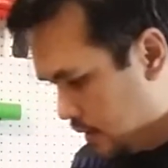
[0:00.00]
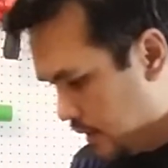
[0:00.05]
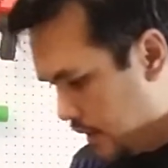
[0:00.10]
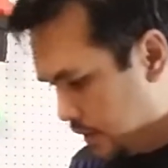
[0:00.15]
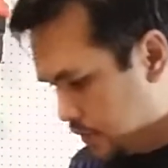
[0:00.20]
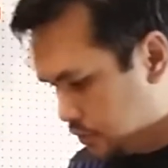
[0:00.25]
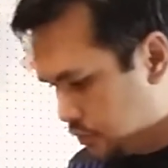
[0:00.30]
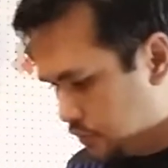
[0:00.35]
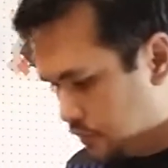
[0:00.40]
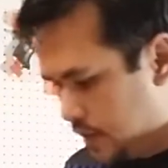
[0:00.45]

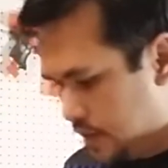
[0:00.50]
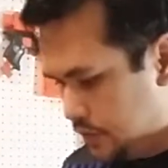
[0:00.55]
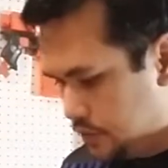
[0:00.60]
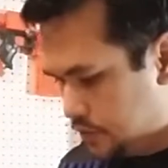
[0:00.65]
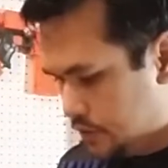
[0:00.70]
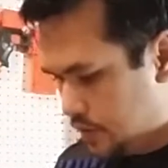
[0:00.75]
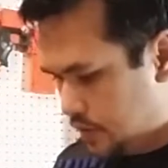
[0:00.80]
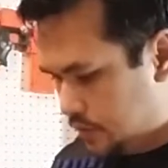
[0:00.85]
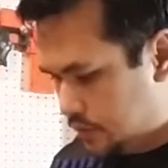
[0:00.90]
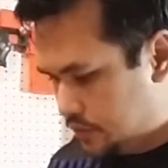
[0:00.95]
Extra
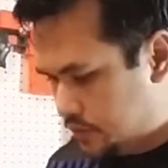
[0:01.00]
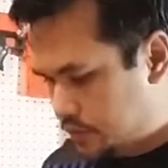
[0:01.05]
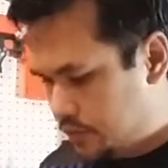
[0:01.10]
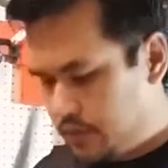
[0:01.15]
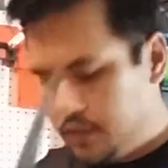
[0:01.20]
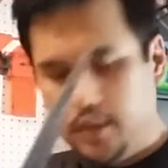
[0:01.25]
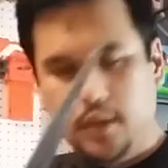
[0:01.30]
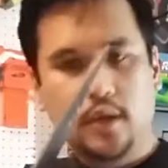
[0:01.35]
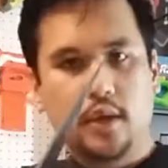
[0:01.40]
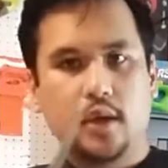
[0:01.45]
range darts?
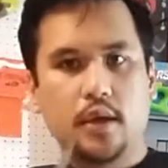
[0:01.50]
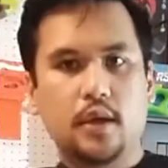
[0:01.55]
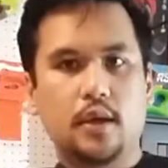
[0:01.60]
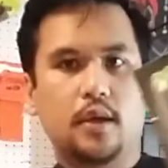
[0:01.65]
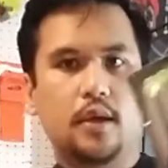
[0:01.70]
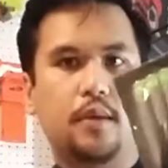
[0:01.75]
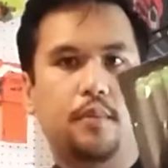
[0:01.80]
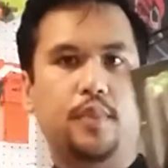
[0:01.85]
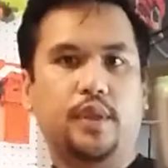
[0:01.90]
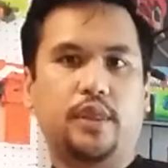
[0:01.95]

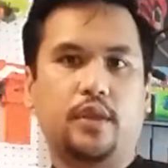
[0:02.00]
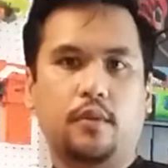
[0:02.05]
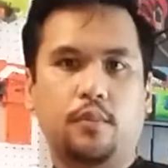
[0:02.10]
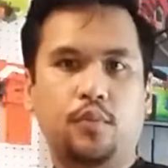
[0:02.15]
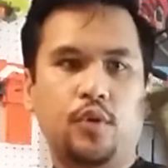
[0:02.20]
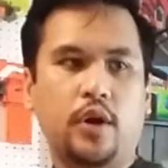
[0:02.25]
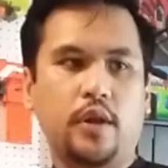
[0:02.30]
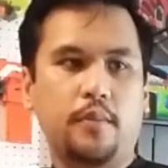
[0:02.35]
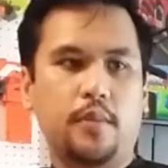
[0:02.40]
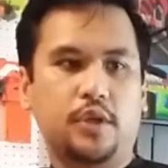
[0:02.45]
But they're
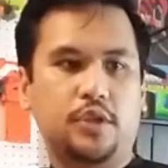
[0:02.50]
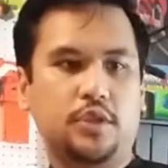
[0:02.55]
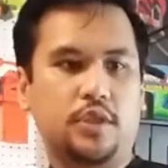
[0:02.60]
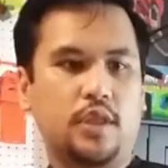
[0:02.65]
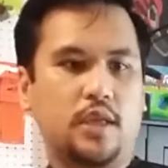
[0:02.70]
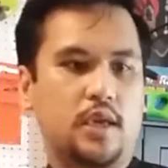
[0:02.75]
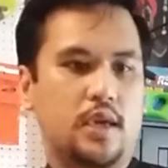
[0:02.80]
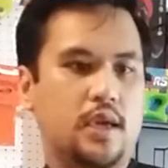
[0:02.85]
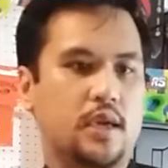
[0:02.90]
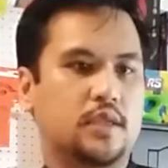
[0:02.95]
pretty much
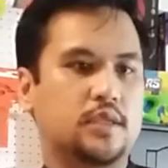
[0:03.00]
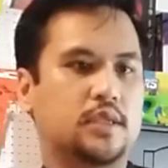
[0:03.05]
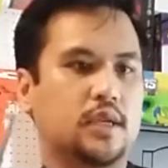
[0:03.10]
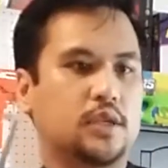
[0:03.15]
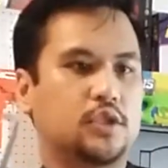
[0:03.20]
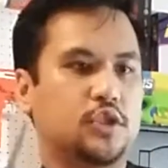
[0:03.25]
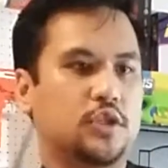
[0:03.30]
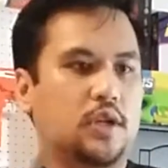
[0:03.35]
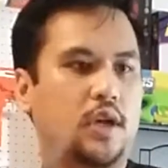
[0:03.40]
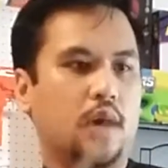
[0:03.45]
the
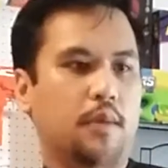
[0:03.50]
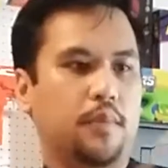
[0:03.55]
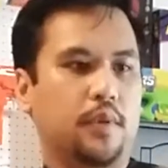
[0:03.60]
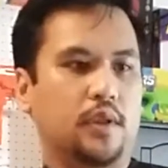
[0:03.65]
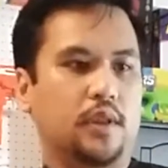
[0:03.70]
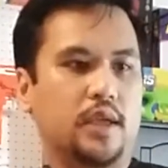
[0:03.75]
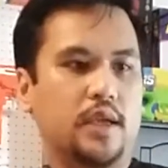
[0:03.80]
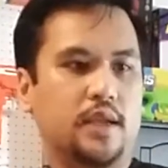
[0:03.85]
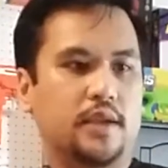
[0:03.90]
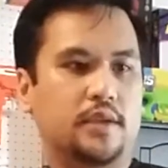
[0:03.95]
Suction Cup
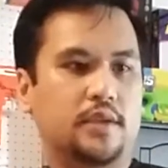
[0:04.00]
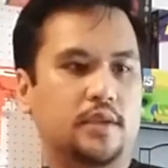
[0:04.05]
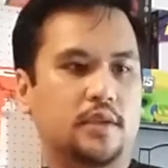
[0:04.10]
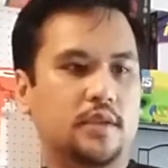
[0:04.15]
Elite